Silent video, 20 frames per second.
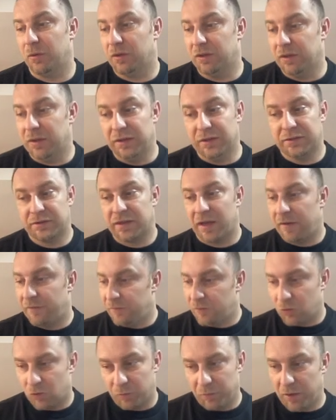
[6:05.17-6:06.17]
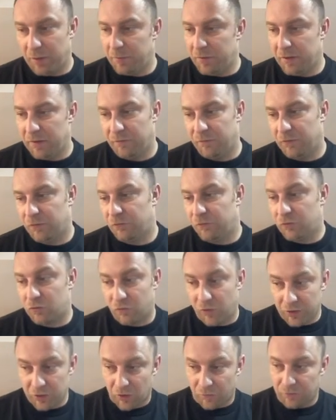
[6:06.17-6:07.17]
on d seven, or maybe even
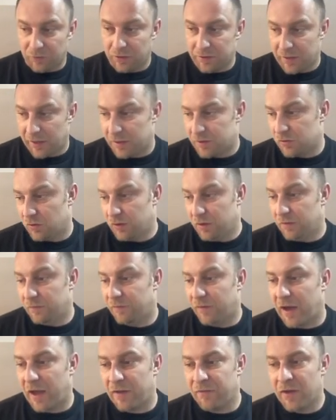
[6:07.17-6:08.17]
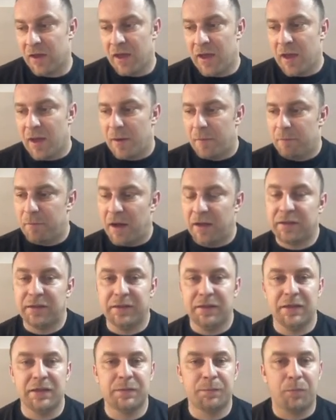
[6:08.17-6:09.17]
trade off the knights on e five. But
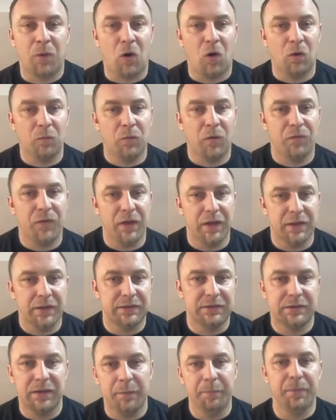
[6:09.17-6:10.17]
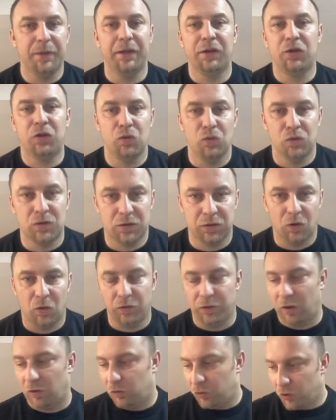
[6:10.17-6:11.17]
this pawn move is simply too slow.
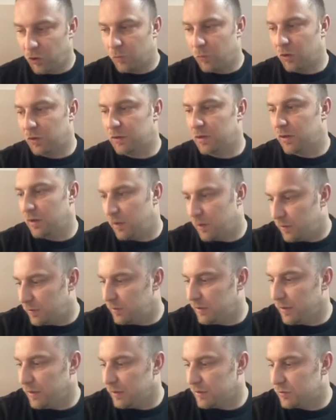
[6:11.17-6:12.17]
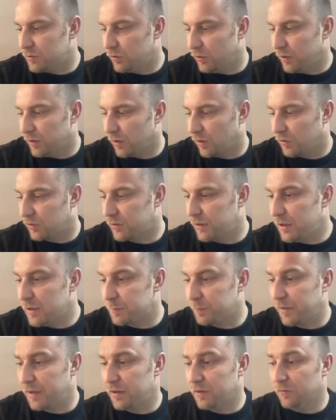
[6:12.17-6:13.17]
Now look what uh, Ding is doing now. He's
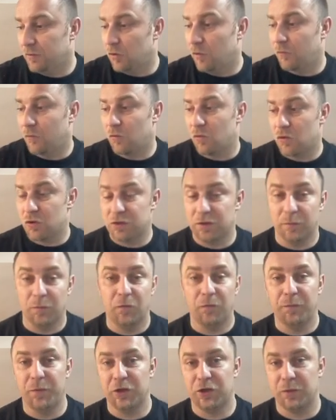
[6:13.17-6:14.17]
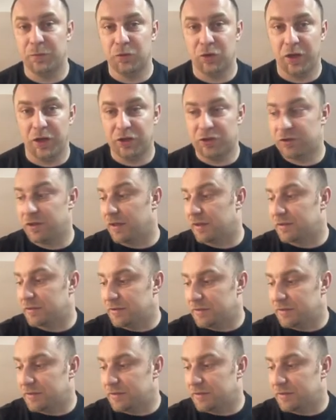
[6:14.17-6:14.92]
playing, of course, the move bishop to h six.